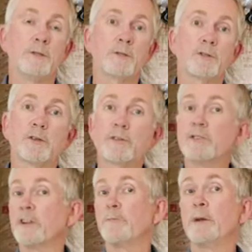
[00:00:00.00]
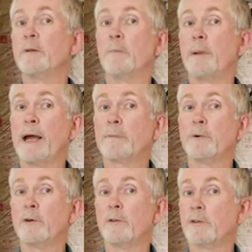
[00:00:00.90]
Churches have been the
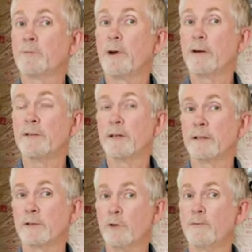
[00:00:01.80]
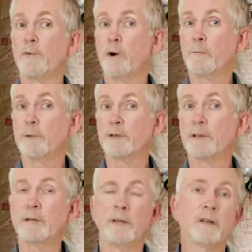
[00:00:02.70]
backbone of this project so far,
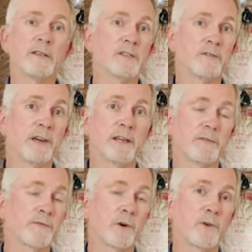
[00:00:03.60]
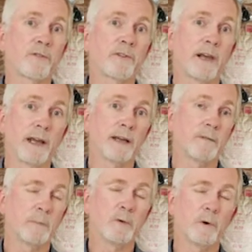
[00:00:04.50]
particularly Sylvania First and
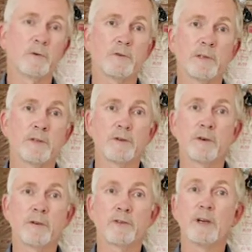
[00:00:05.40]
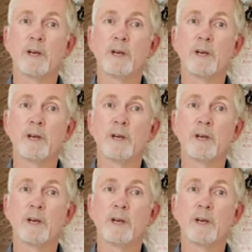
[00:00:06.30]
Monroe Street Church,